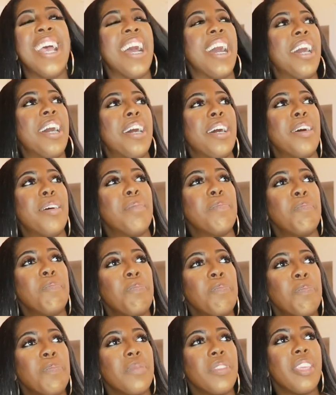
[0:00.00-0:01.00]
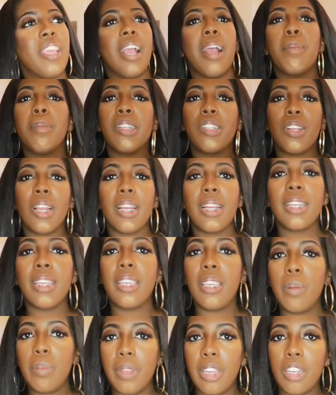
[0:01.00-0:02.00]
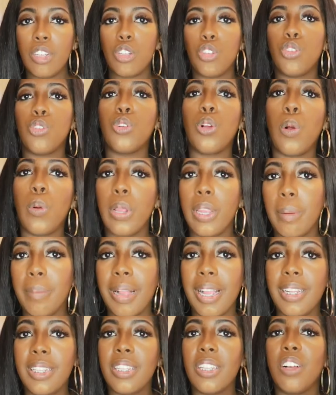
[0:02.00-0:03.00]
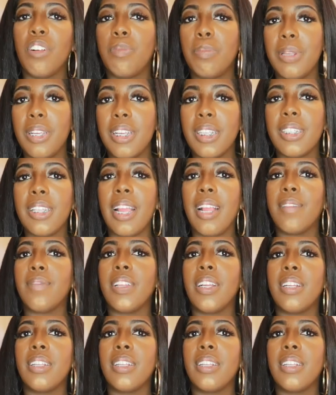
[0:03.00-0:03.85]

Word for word: um, yeah, I'm gonna try to keep introing myself because I have to